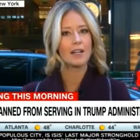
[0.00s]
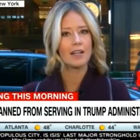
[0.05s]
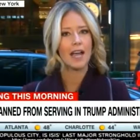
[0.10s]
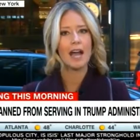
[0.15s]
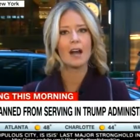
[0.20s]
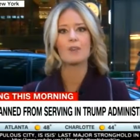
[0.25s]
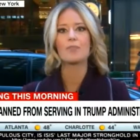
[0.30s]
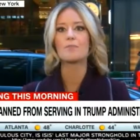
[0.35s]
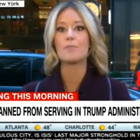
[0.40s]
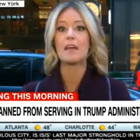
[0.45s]

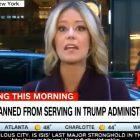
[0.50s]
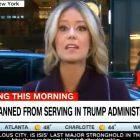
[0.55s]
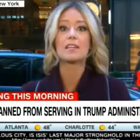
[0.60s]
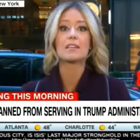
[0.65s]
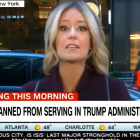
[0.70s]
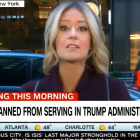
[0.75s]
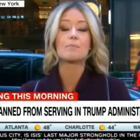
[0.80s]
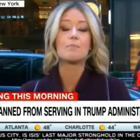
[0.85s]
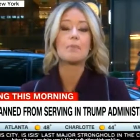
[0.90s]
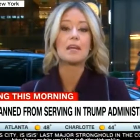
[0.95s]
now
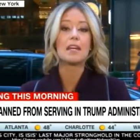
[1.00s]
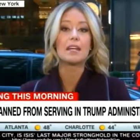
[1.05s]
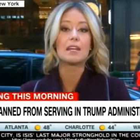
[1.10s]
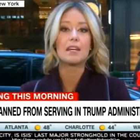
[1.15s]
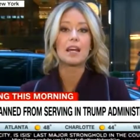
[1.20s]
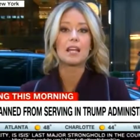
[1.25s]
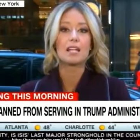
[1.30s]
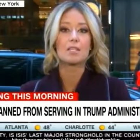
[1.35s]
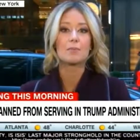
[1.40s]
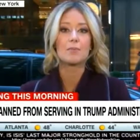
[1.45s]
making this big
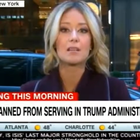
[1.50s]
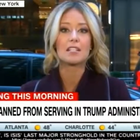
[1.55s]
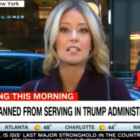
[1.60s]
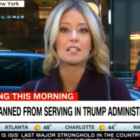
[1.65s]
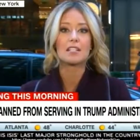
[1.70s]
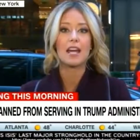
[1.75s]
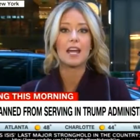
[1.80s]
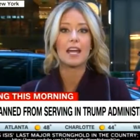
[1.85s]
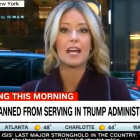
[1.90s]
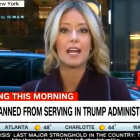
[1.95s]
announcement
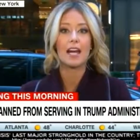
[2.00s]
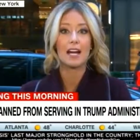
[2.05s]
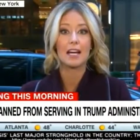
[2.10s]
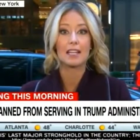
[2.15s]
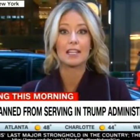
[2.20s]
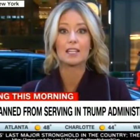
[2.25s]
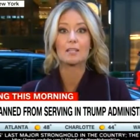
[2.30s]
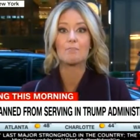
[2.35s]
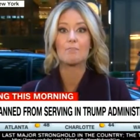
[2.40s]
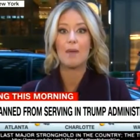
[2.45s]
today,
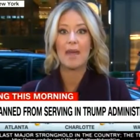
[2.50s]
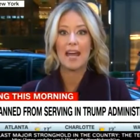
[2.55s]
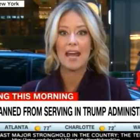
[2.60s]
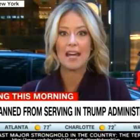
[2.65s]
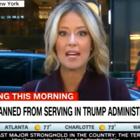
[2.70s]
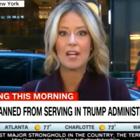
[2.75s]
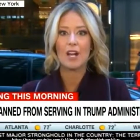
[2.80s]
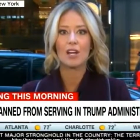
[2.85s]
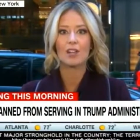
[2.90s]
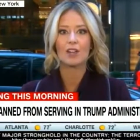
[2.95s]
uh, this
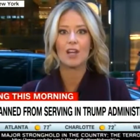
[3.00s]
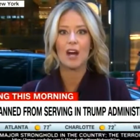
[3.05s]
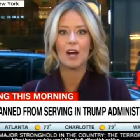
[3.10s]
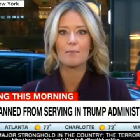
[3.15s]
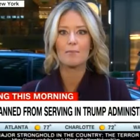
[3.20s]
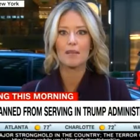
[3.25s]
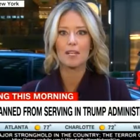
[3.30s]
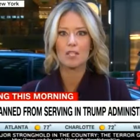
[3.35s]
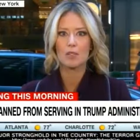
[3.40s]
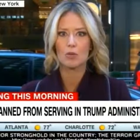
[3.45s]
ban on
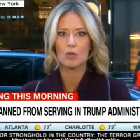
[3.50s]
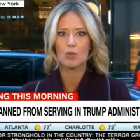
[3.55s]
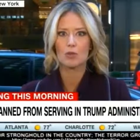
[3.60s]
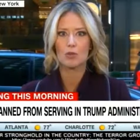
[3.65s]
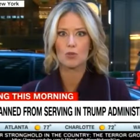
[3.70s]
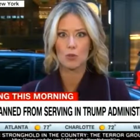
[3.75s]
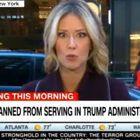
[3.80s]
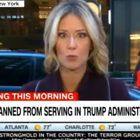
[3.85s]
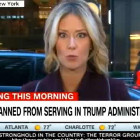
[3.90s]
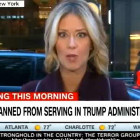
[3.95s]
lobbyists,
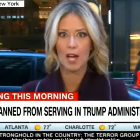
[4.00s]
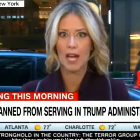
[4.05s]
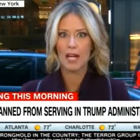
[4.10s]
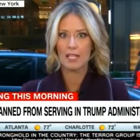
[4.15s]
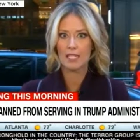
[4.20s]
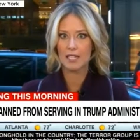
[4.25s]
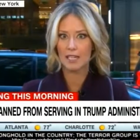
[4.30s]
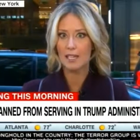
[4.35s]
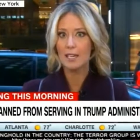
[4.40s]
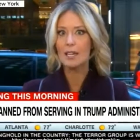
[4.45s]
which would
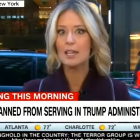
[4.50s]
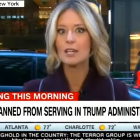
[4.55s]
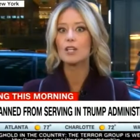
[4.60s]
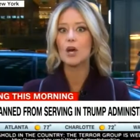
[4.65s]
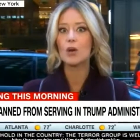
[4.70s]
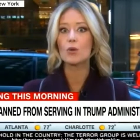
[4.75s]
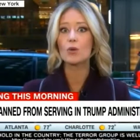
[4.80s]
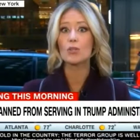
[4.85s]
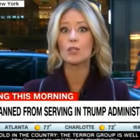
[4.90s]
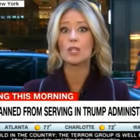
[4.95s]
apply to
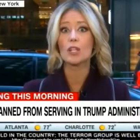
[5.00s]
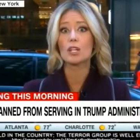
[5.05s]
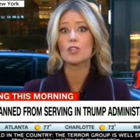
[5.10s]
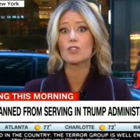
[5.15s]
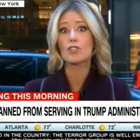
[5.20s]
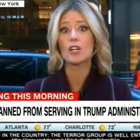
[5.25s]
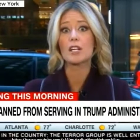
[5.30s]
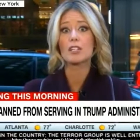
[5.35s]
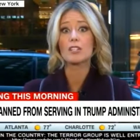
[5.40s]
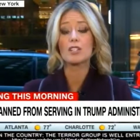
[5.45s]
not only their
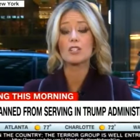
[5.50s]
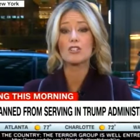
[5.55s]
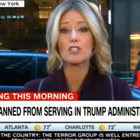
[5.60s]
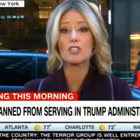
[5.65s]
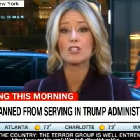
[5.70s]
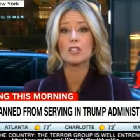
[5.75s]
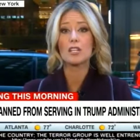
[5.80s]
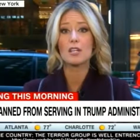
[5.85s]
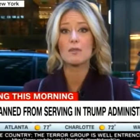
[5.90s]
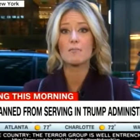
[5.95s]

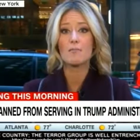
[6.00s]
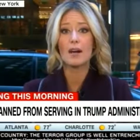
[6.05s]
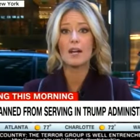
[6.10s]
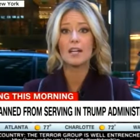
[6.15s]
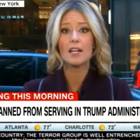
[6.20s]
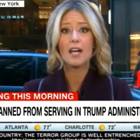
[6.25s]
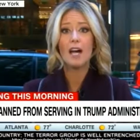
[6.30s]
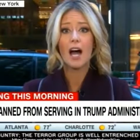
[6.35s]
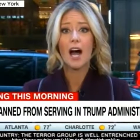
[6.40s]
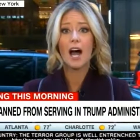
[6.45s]
transition team,
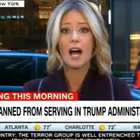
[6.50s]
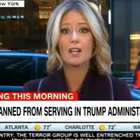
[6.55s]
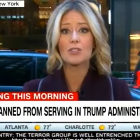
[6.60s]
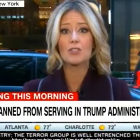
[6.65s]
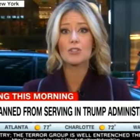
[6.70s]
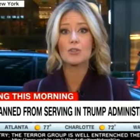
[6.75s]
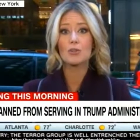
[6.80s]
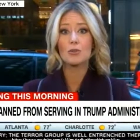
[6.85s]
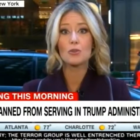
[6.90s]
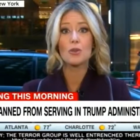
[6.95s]
but uh,
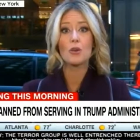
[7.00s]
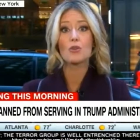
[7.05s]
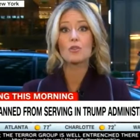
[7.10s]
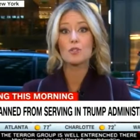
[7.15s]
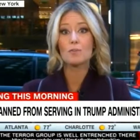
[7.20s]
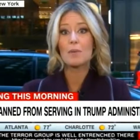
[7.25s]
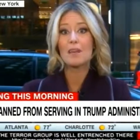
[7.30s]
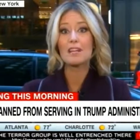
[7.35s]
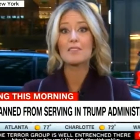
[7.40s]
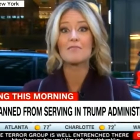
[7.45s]
to
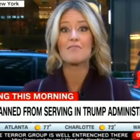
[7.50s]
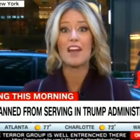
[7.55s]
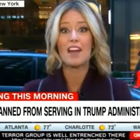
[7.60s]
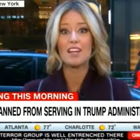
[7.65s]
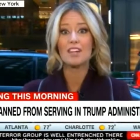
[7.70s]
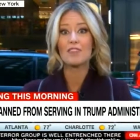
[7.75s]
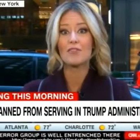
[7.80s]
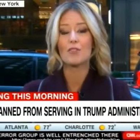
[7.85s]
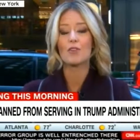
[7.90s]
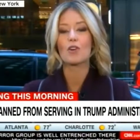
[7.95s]
those being
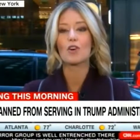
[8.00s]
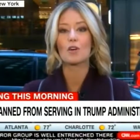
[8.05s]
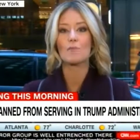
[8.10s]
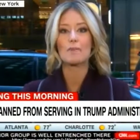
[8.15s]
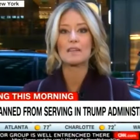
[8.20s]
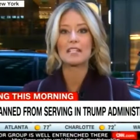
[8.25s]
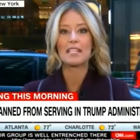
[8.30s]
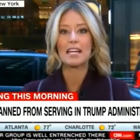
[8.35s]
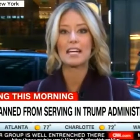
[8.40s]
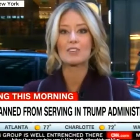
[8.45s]
vetted for a
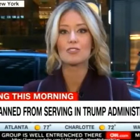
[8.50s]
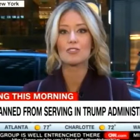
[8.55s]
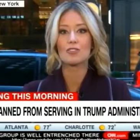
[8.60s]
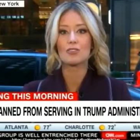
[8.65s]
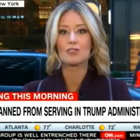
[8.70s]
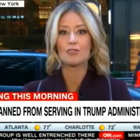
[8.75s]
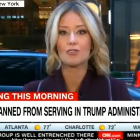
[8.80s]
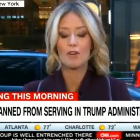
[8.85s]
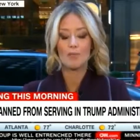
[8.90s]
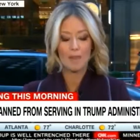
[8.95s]

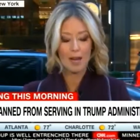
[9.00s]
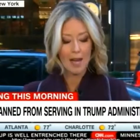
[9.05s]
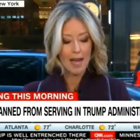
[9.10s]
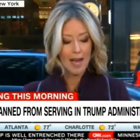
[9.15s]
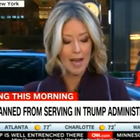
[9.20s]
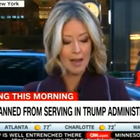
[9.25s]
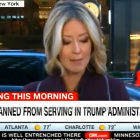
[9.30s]
potential Trump